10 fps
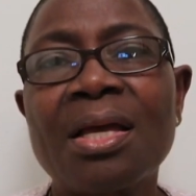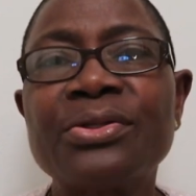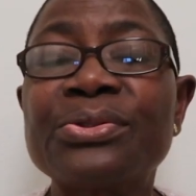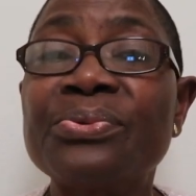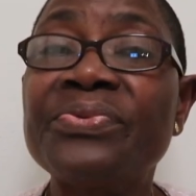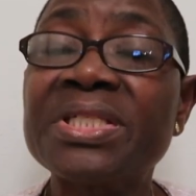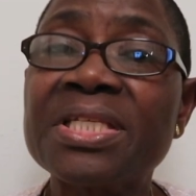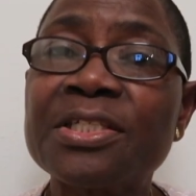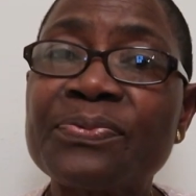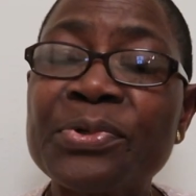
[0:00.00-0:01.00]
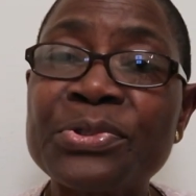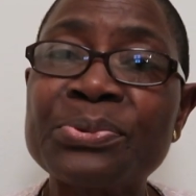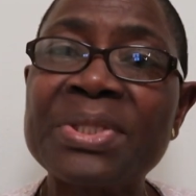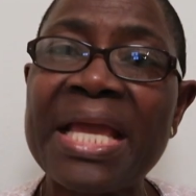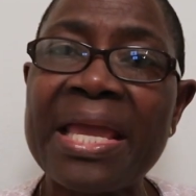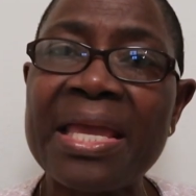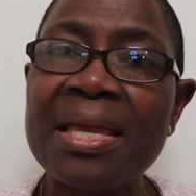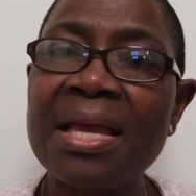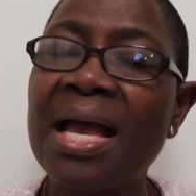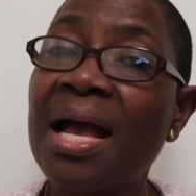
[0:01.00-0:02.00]
So this is for
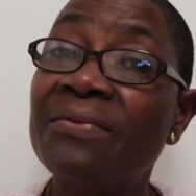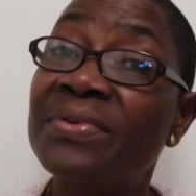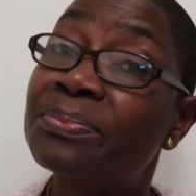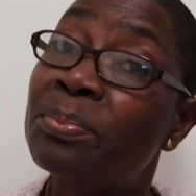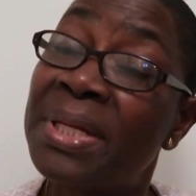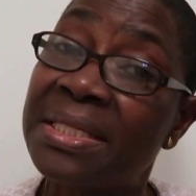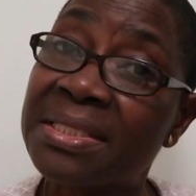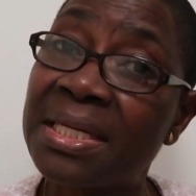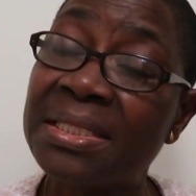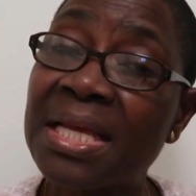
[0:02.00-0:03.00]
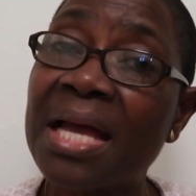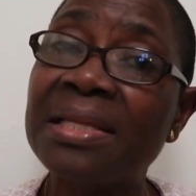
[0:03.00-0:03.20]
today. Have a pleasant